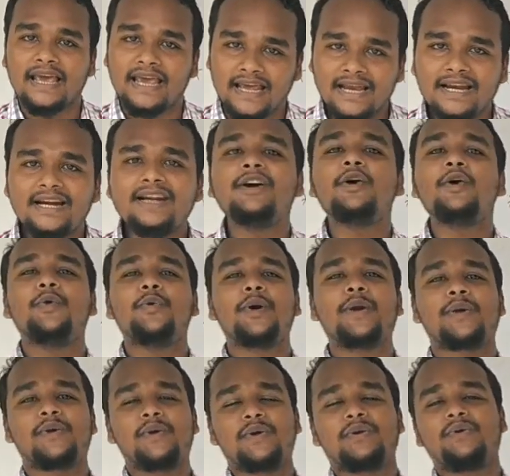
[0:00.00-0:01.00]
And
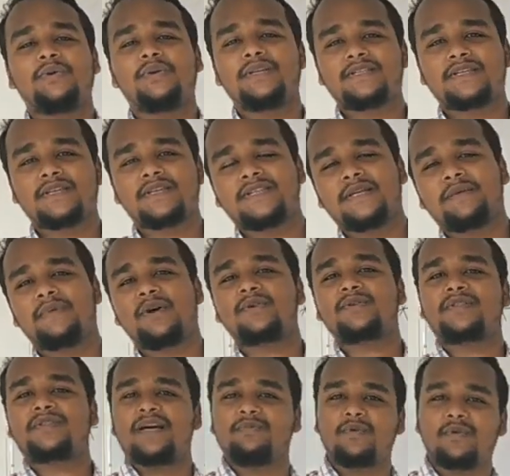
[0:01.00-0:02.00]
we are going to discuss
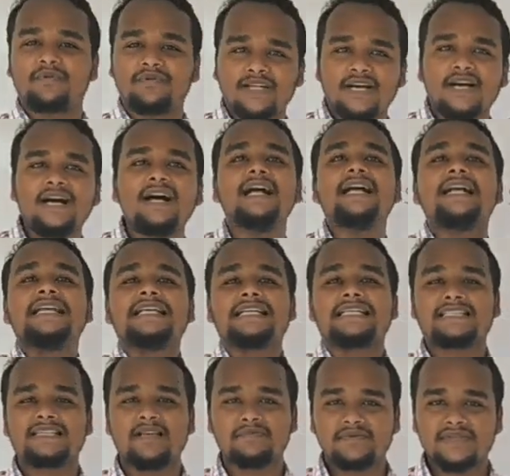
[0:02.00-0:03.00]
about some of the
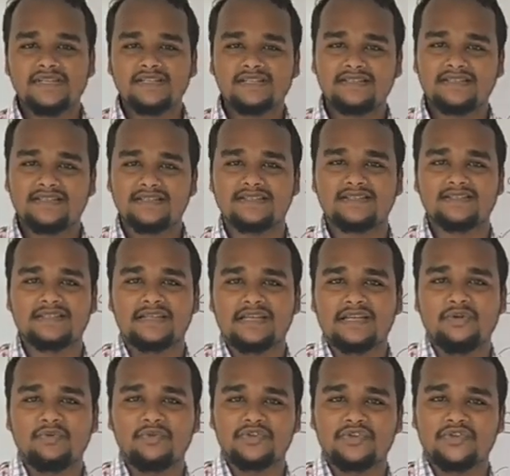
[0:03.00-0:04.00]
substances
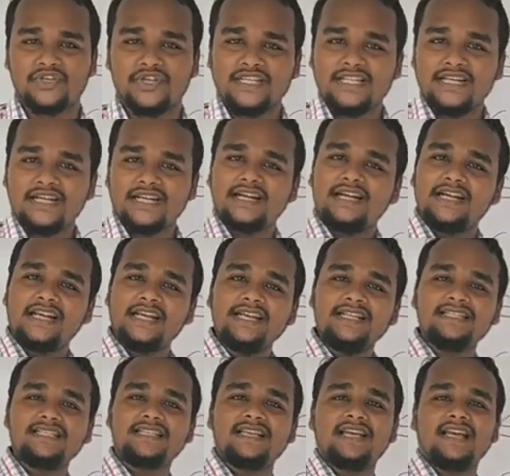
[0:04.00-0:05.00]
which neither
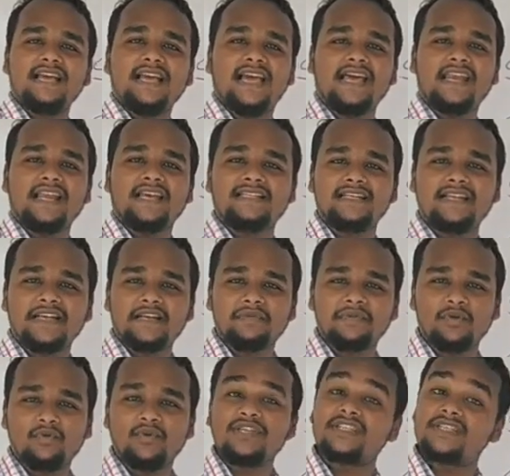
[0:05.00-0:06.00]
contains an
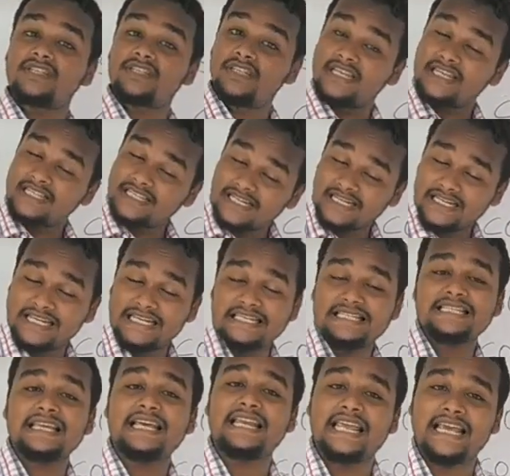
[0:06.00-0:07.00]
acidic, which neither
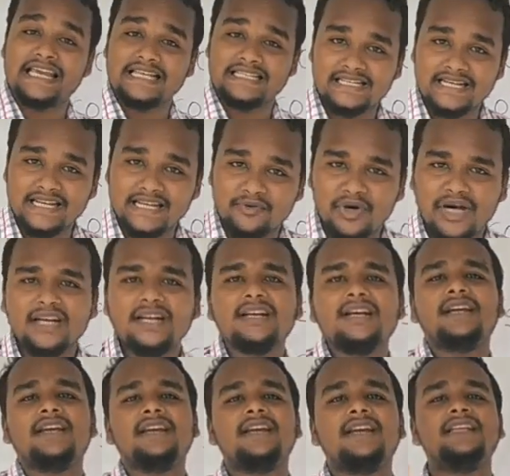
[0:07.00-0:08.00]
is an acidic
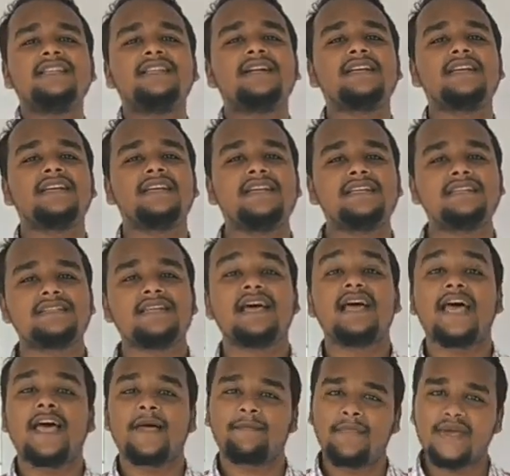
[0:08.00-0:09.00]
one, neither
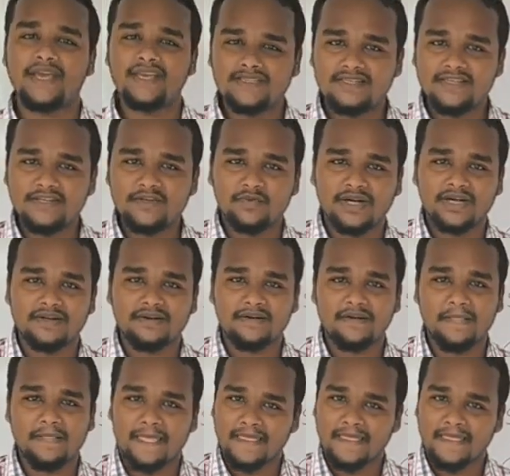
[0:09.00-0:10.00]
is a basic one.